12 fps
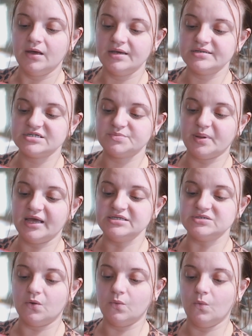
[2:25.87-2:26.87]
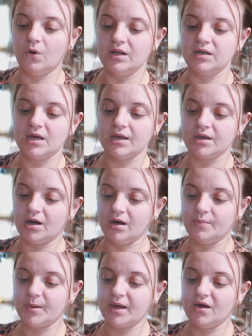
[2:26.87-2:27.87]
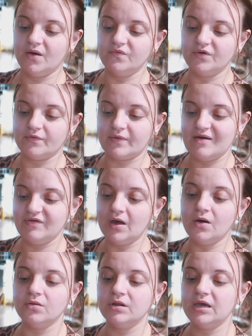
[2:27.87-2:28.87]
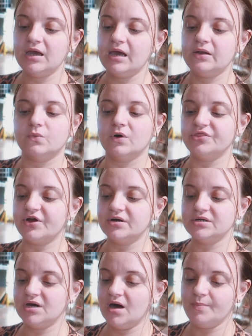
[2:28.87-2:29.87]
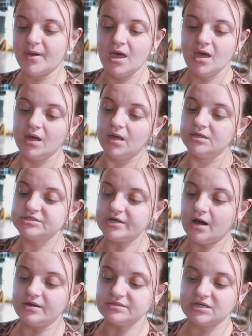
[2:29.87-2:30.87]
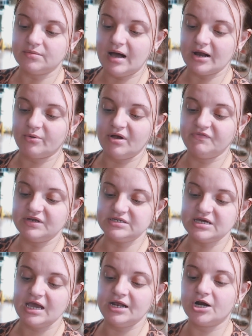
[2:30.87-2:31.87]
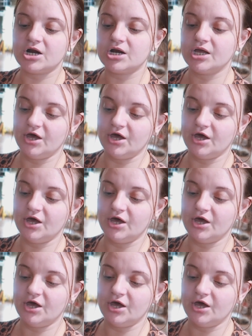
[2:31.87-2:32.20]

It says place 1 cup of ravioli and 1/3 cup sauce in a microwave container.